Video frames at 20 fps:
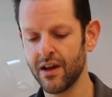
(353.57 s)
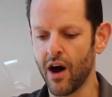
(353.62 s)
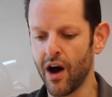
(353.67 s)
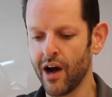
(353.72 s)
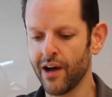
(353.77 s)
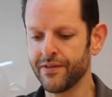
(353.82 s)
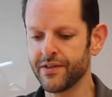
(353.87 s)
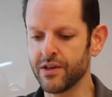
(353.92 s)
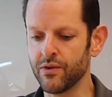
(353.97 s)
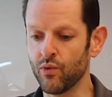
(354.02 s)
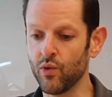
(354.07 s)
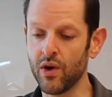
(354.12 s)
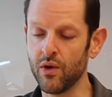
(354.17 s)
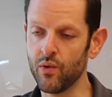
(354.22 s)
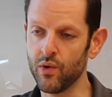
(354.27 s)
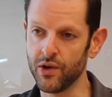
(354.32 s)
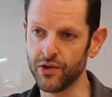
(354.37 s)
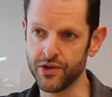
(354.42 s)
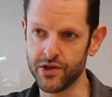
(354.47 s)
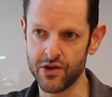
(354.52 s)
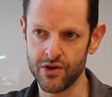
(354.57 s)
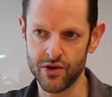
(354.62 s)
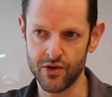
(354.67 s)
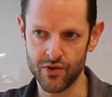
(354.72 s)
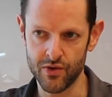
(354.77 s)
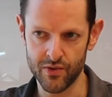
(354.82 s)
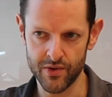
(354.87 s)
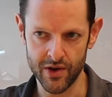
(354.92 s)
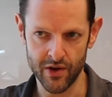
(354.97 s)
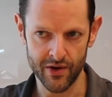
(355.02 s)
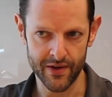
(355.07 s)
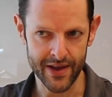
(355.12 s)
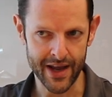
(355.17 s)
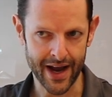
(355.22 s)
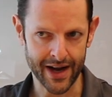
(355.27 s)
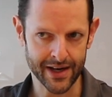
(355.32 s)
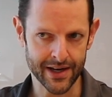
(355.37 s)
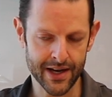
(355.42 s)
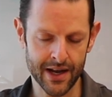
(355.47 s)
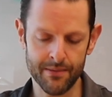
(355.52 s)
Often, what we'll do you know in the
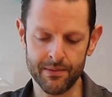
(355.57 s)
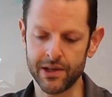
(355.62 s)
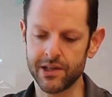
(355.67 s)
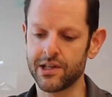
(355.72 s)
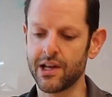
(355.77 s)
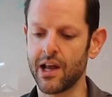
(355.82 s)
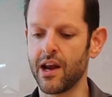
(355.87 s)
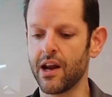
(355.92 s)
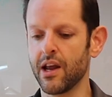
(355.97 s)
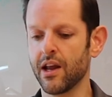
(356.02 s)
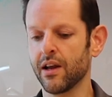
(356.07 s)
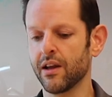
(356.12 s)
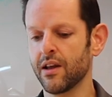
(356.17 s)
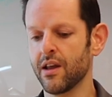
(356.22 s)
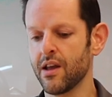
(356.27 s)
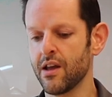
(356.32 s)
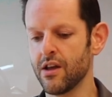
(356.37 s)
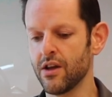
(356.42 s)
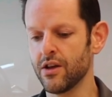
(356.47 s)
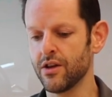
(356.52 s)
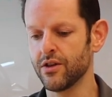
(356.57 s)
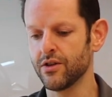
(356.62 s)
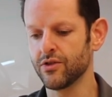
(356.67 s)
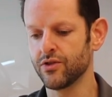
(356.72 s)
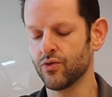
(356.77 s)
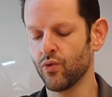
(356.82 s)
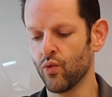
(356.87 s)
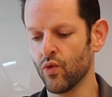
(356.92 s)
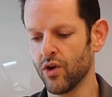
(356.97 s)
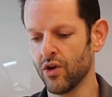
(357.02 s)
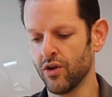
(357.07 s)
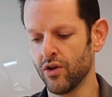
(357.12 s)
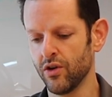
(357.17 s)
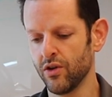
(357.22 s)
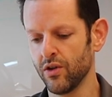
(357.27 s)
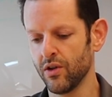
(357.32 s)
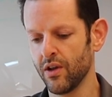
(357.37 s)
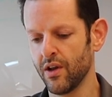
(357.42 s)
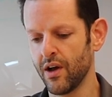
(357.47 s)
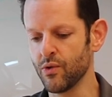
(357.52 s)
academic setting is
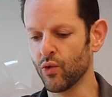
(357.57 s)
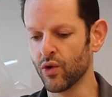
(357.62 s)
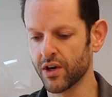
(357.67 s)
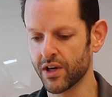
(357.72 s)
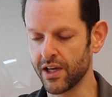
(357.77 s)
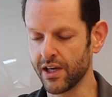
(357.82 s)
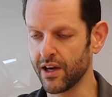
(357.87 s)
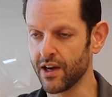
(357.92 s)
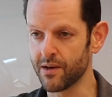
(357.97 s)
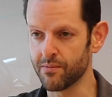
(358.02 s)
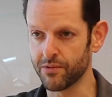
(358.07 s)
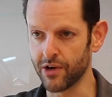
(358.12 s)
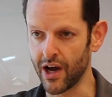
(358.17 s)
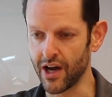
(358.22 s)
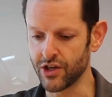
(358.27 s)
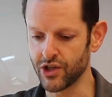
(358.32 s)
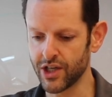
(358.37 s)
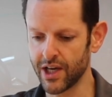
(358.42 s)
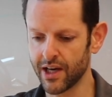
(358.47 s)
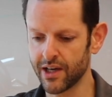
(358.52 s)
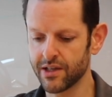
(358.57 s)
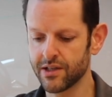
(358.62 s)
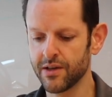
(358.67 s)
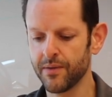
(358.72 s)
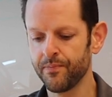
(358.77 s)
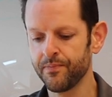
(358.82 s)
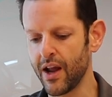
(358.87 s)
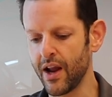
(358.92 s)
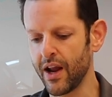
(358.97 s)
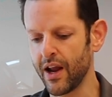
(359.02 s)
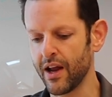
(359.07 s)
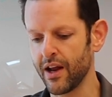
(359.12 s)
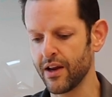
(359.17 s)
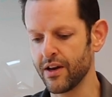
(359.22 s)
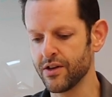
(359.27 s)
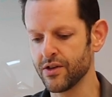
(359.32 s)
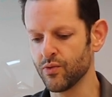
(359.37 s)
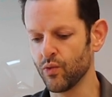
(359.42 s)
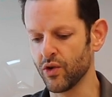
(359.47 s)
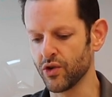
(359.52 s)
we'll be working on a project
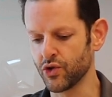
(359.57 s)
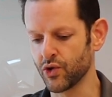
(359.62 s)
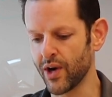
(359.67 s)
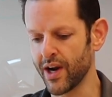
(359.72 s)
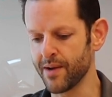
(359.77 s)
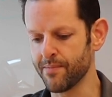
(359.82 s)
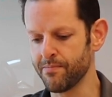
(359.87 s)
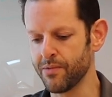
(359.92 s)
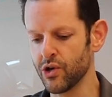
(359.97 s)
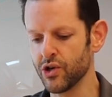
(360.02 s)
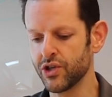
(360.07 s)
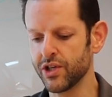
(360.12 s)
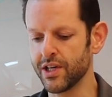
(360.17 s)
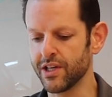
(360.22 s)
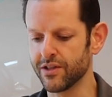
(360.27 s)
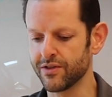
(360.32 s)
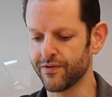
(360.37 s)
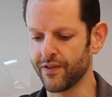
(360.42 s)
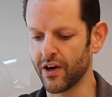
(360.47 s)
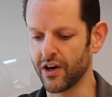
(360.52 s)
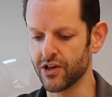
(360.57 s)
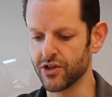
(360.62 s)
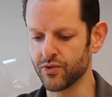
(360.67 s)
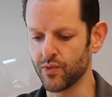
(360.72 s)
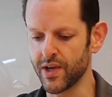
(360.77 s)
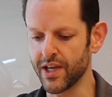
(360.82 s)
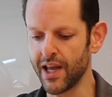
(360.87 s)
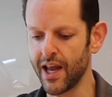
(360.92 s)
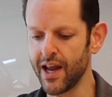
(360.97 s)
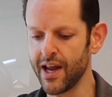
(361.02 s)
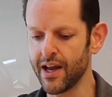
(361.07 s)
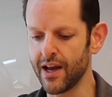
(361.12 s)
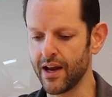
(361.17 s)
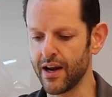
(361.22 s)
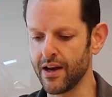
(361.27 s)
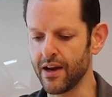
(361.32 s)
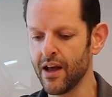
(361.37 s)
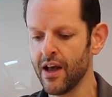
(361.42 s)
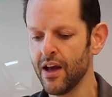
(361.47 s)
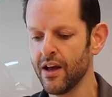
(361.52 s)
and we'll try to push it as far as we
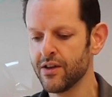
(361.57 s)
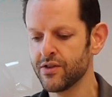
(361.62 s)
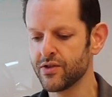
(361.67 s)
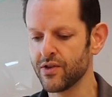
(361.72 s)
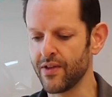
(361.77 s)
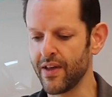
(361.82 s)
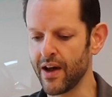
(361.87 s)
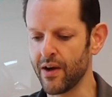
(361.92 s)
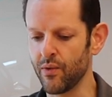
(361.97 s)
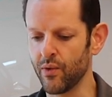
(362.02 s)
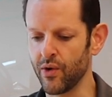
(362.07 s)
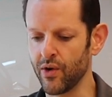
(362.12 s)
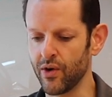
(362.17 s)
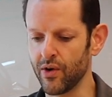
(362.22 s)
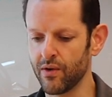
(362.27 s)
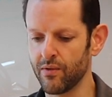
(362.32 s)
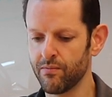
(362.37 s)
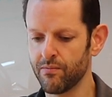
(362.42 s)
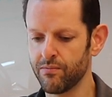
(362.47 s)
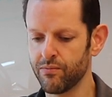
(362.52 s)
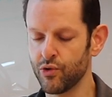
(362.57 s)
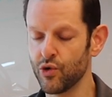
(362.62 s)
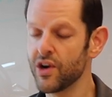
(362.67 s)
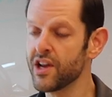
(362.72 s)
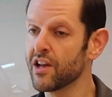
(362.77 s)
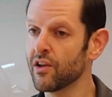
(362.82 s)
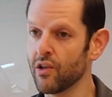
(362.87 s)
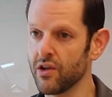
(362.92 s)
can so that we're pretty